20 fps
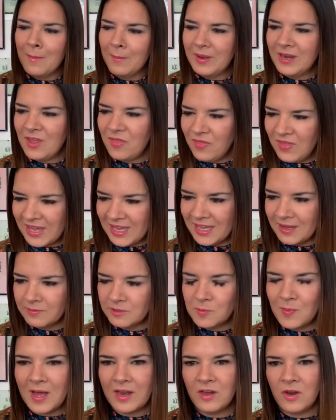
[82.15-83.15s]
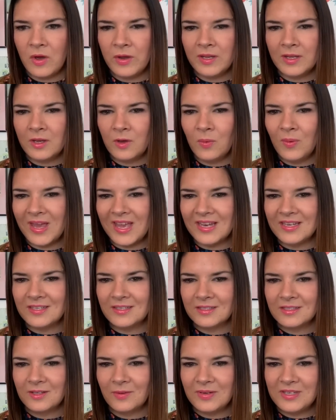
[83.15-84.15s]
But I think it was about
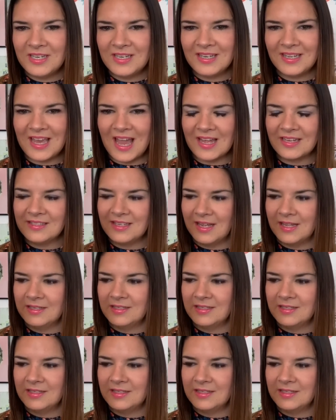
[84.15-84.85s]
£9, so I didn't get